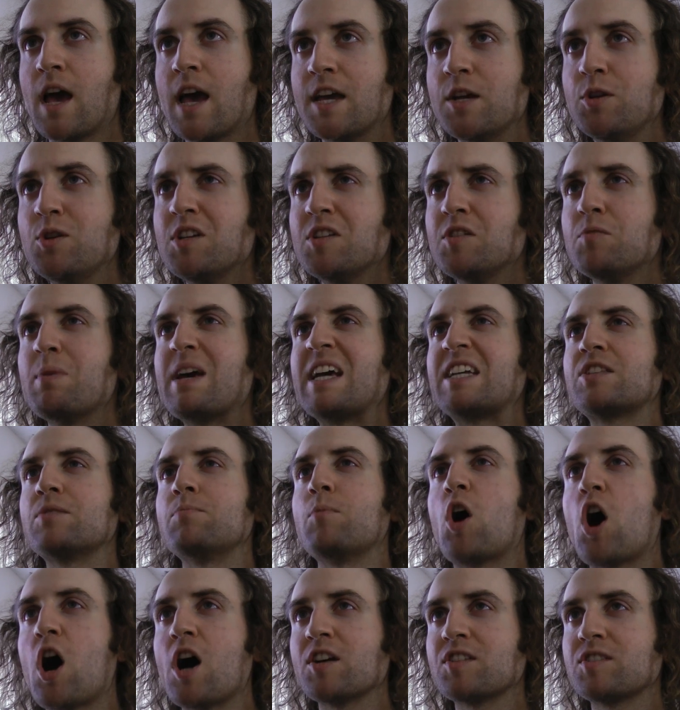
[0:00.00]
You need to make some
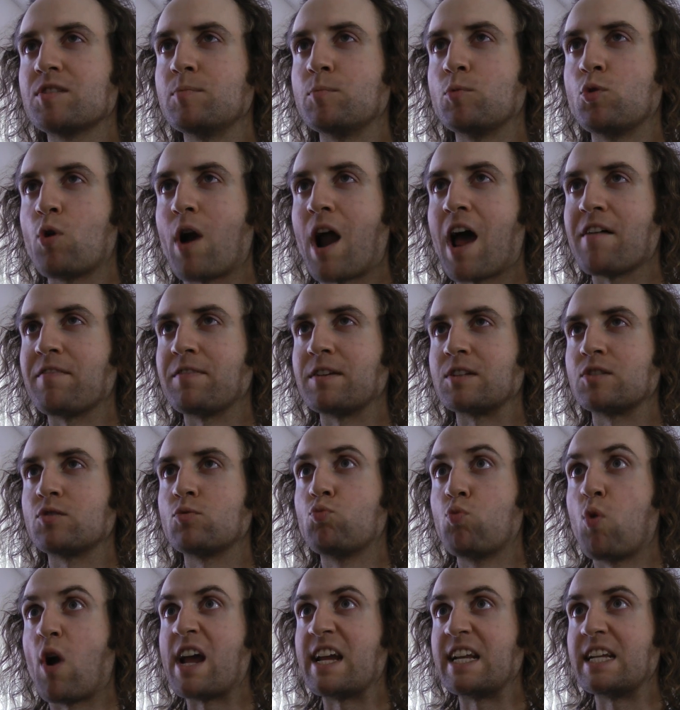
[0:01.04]
awesome graphics
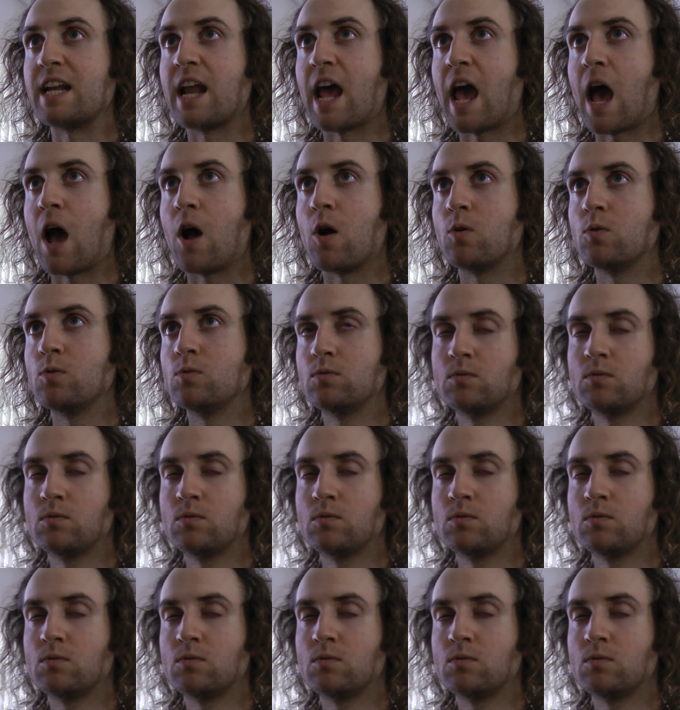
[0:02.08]
right now.